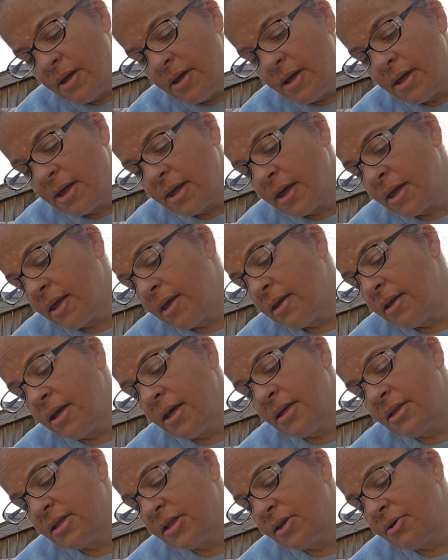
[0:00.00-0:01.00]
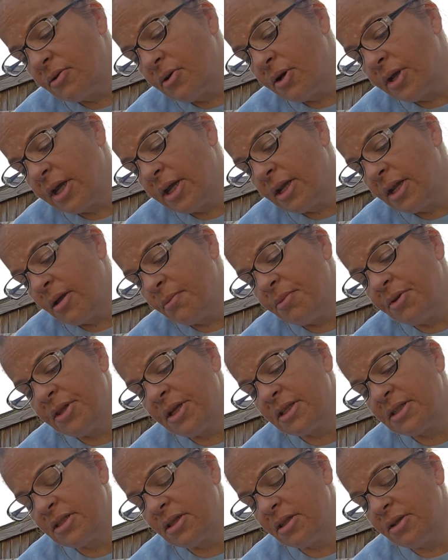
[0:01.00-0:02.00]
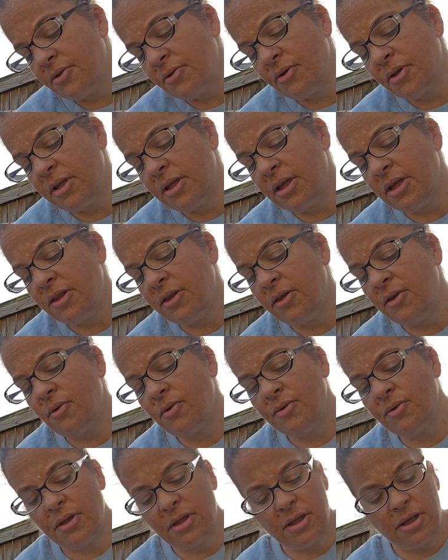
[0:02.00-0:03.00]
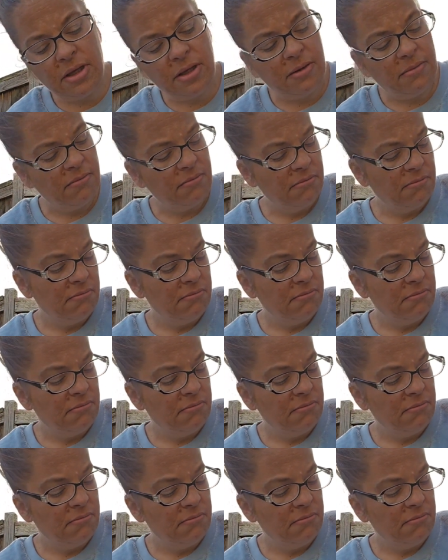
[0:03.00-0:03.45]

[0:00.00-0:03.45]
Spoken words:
And yes, they're organic, but that's literally the only